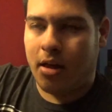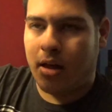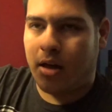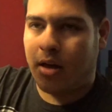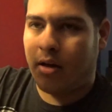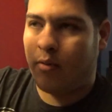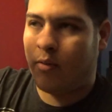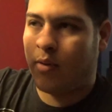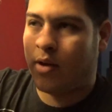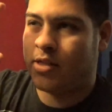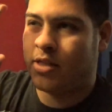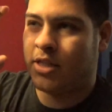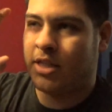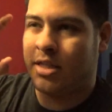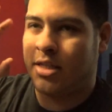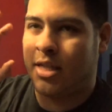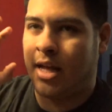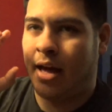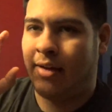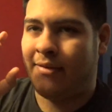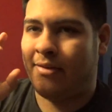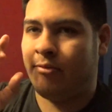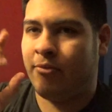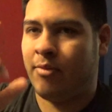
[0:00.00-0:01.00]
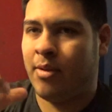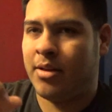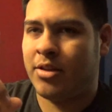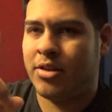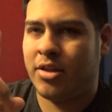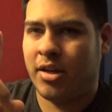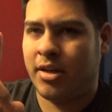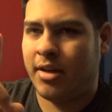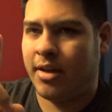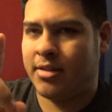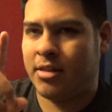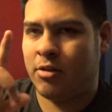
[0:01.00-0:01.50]
which they haven't
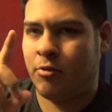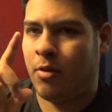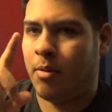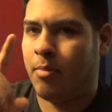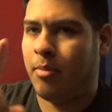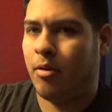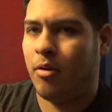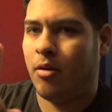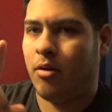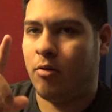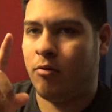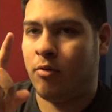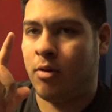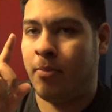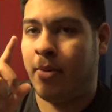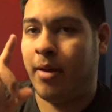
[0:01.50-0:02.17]
mentioned it as the Rebel